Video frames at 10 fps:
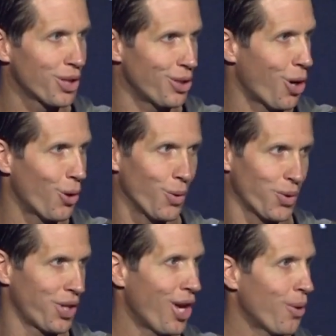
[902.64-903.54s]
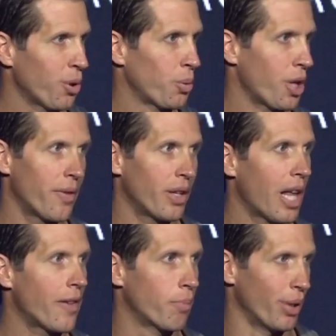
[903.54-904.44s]
to nose with whatever
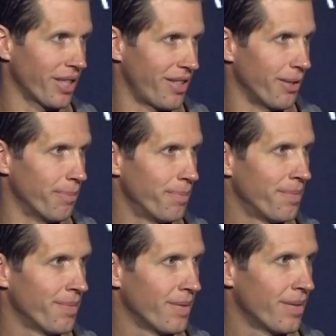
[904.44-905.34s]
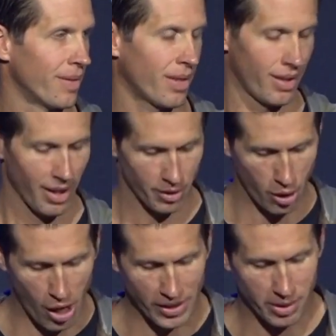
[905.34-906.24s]
life brings them. They're
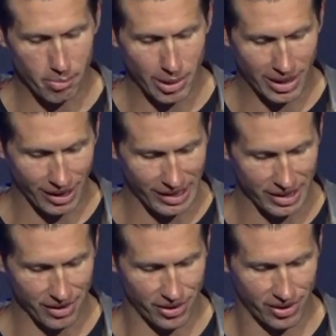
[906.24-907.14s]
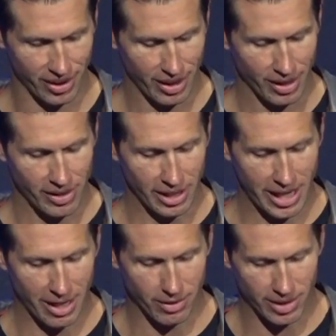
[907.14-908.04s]
awesome because they
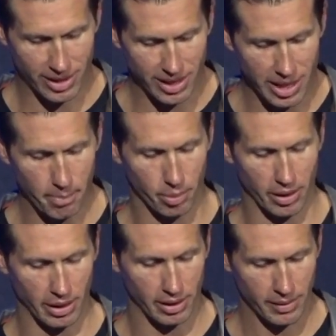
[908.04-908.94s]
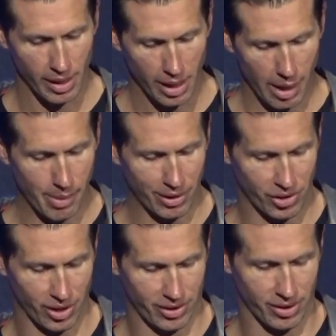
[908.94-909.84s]
care deeply about
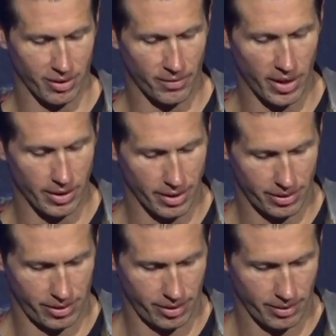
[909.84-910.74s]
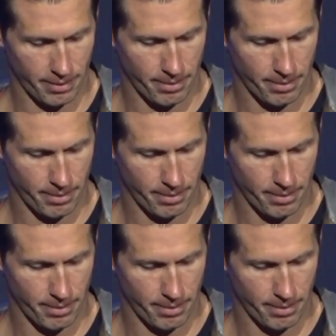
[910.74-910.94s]
justice and fairness.